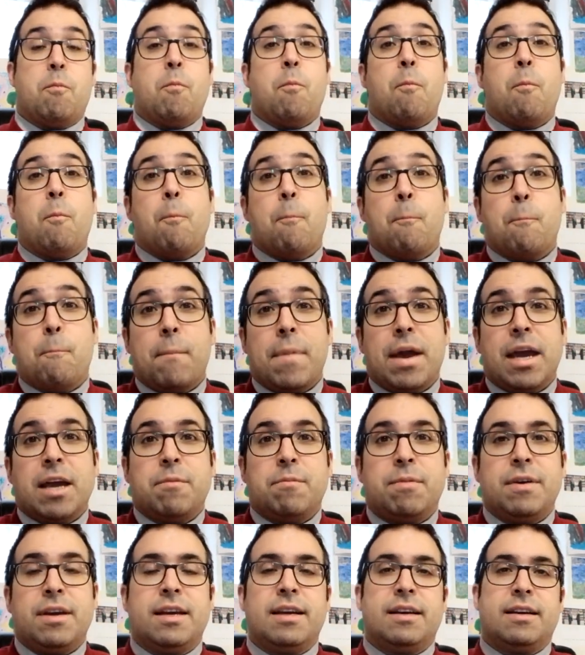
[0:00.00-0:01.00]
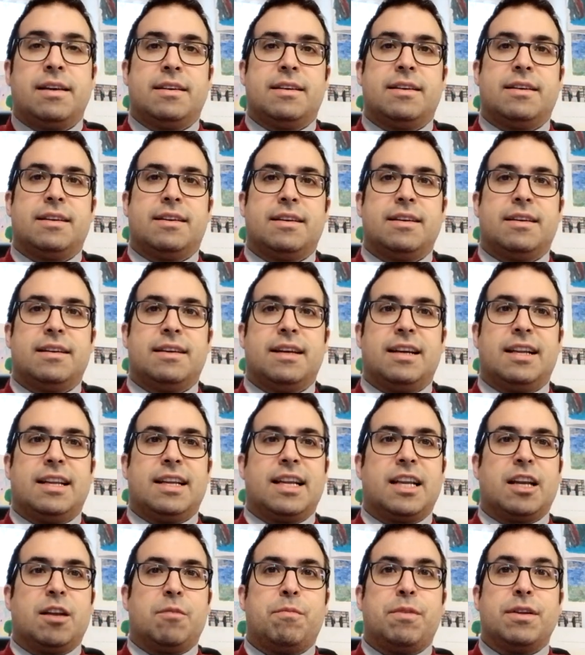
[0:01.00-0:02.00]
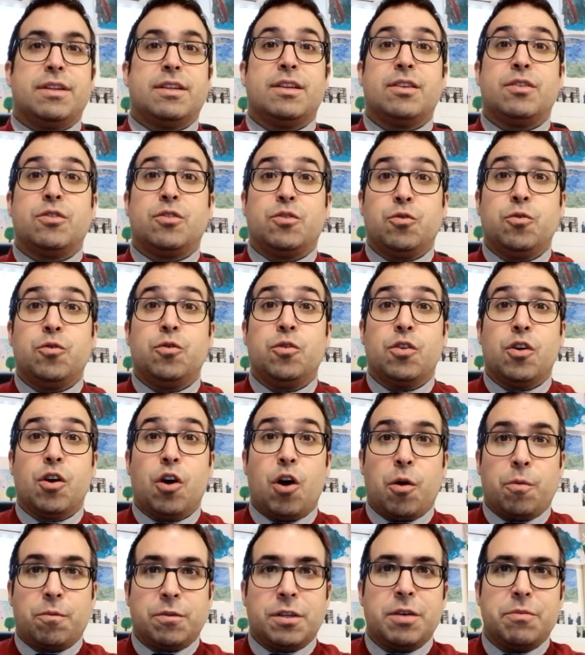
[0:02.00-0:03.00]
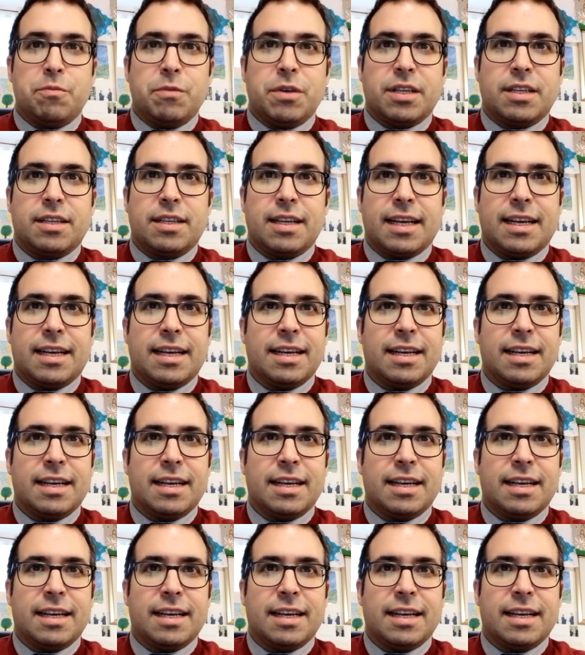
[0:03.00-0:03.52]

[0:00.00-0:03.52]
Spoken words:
maybe a little bit too optimistic.